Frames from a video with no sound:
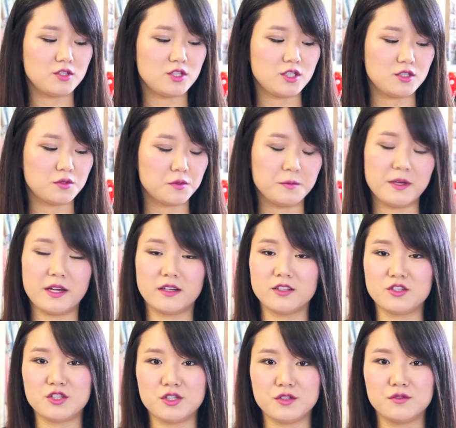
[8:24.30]
She told me I
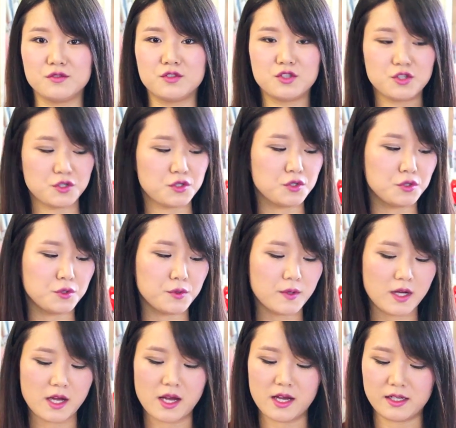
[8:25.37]
could choose two
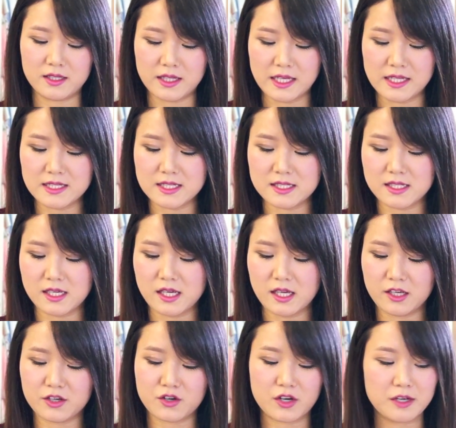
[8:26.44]

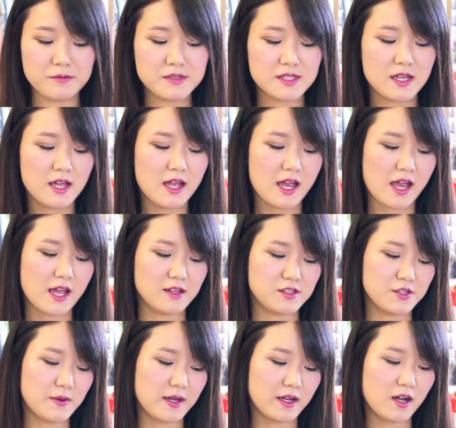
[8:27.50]
cleansing creams, and
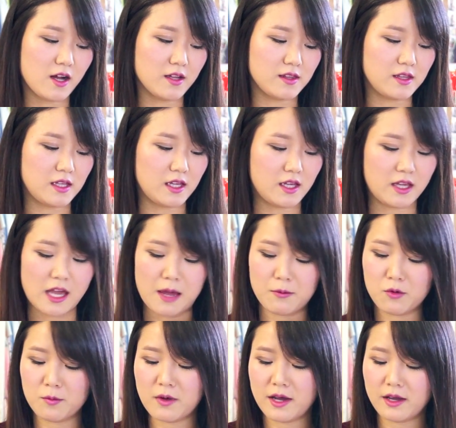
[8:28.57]
so I got the
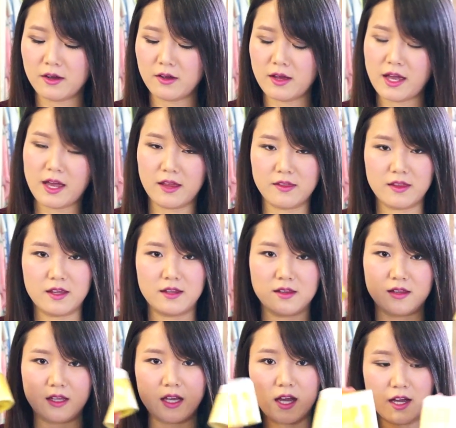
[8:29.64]
Camomile and then
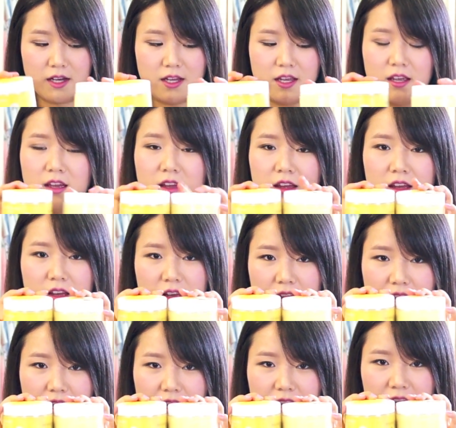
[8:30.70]
the Honey.
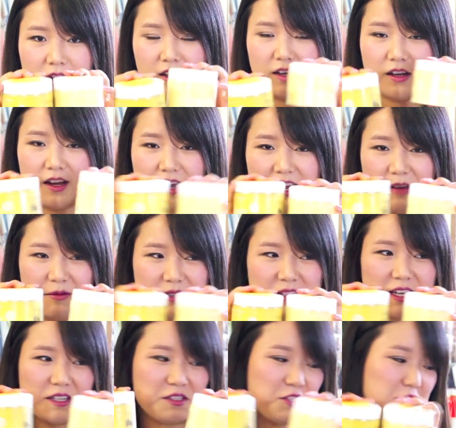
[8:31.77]
And I'm
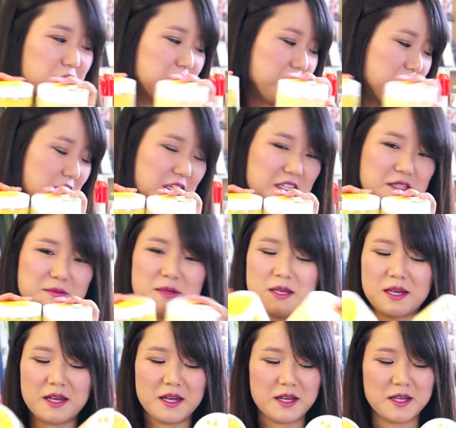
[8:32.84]
excited to use these
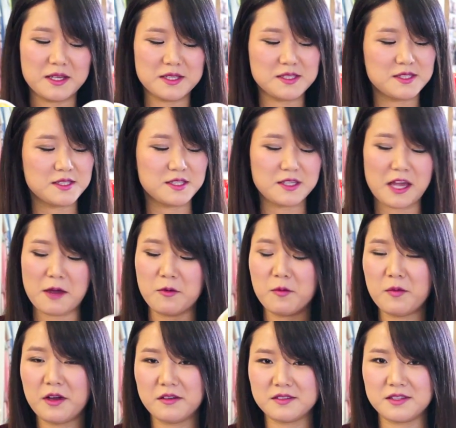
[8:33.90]
because
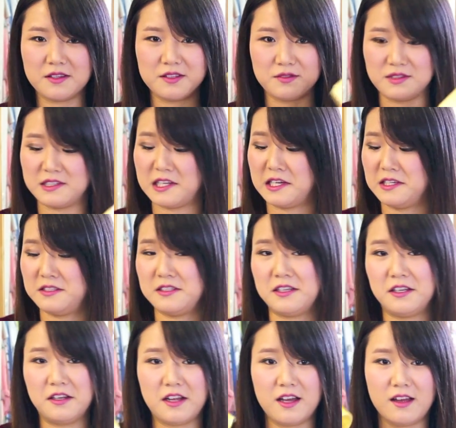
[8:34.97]
Camomile sounds nice,
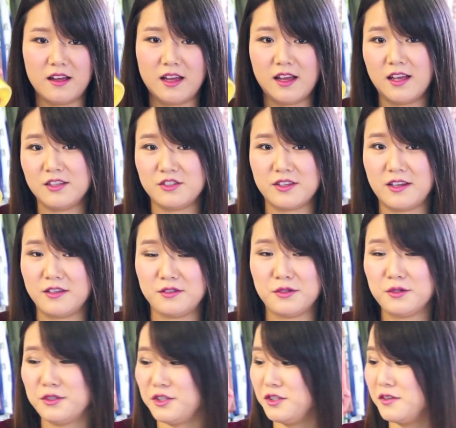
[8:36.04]
and I
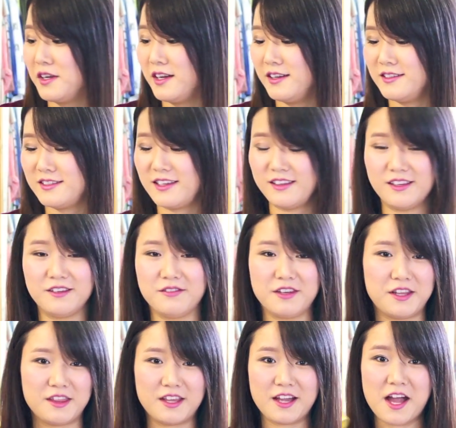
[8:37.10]
told you guys, I love
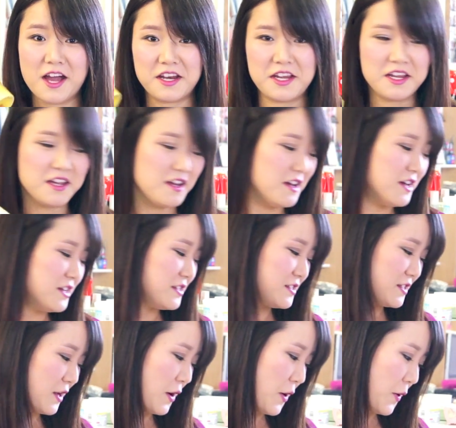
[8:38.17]
anything honey.
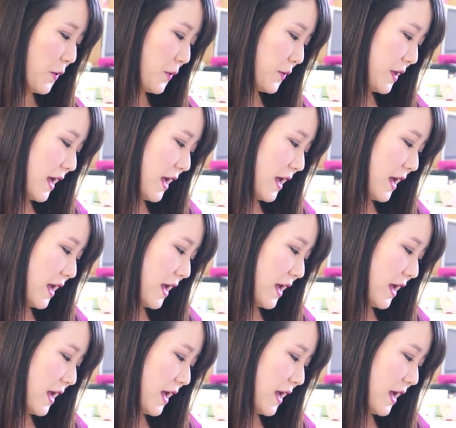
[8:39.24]
So